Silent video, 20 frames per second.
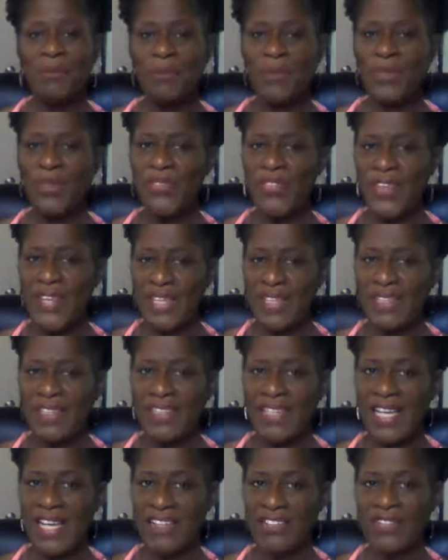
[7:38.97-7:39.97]
both in
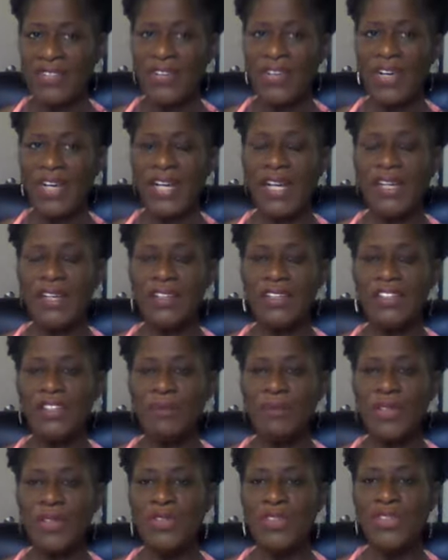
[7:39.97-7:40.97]
the natural hair
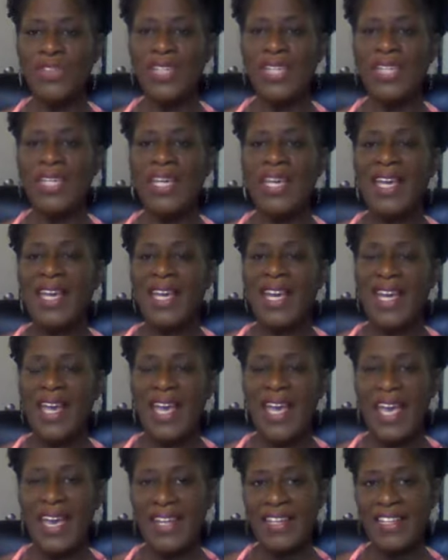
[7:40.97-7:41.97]
community
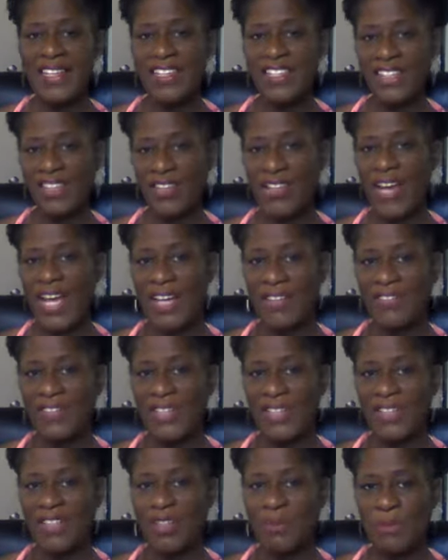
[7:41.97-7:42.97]
and in the
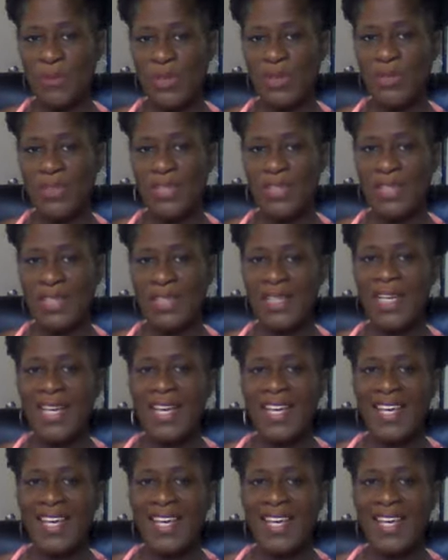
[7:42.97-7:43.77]
crafting community.